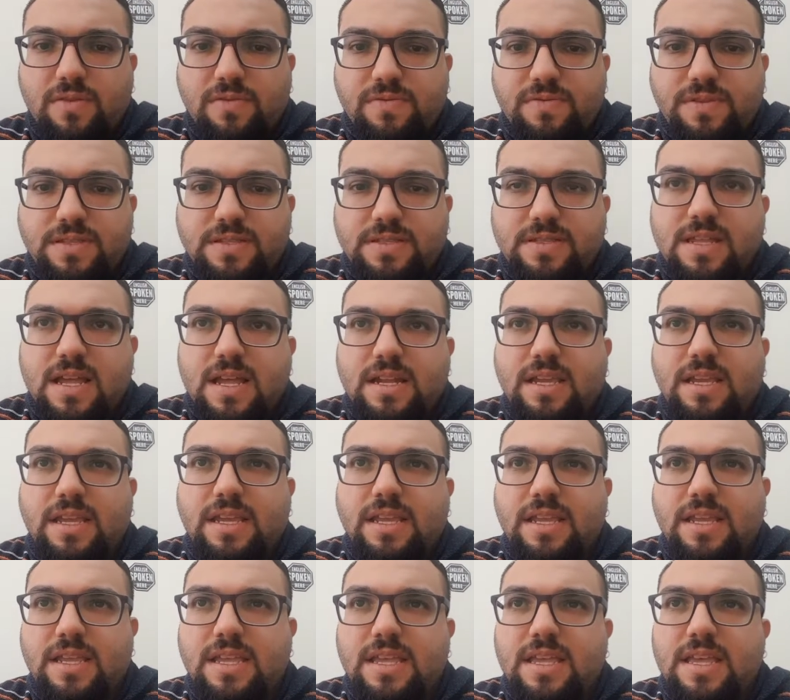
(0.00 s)
of the
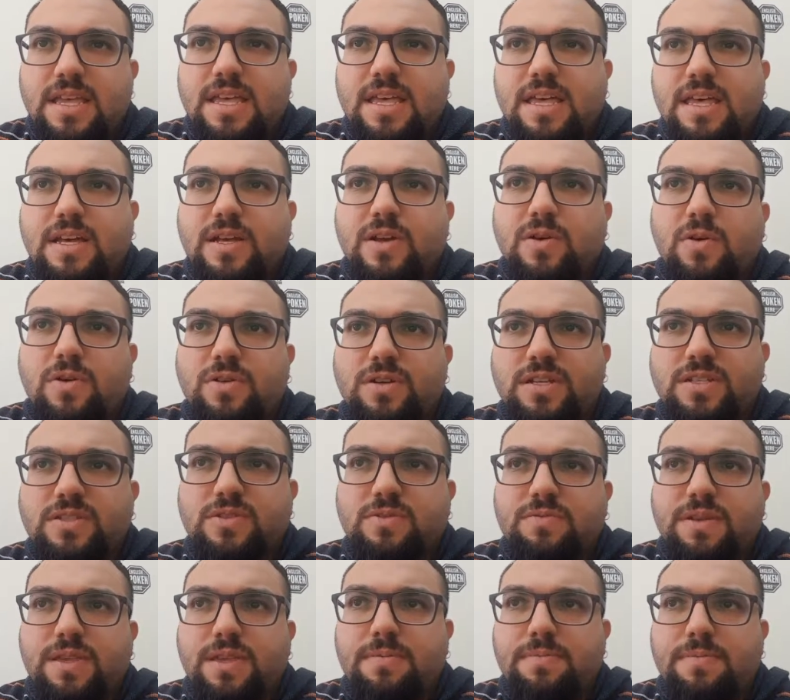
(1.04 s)
study, according
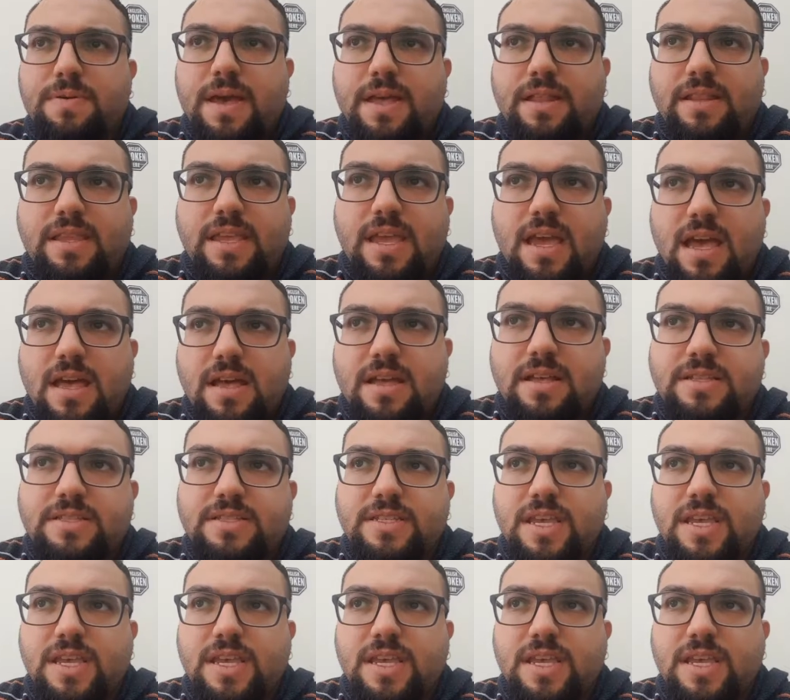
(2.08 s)
to Wikipedia,